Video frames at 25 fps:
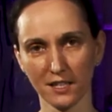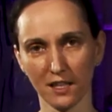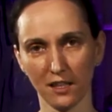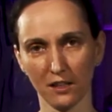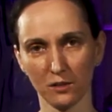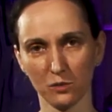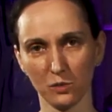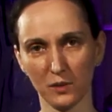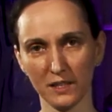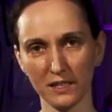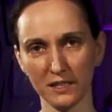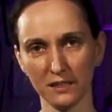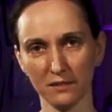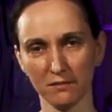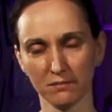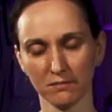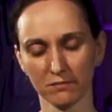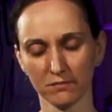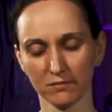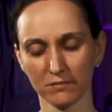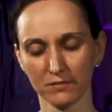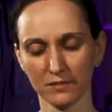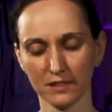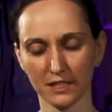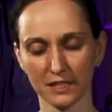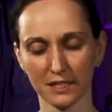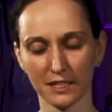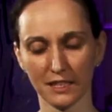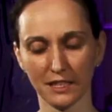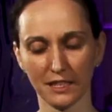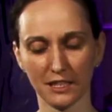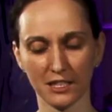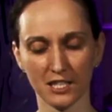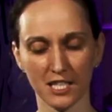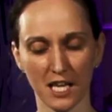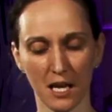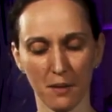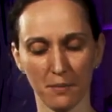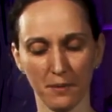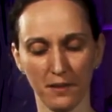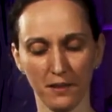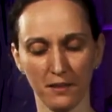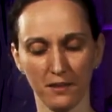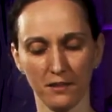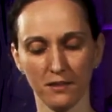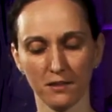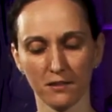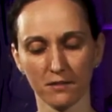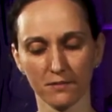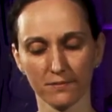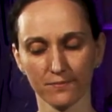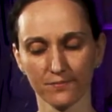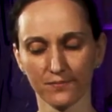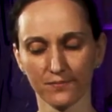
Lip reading: little one, this little chappy here.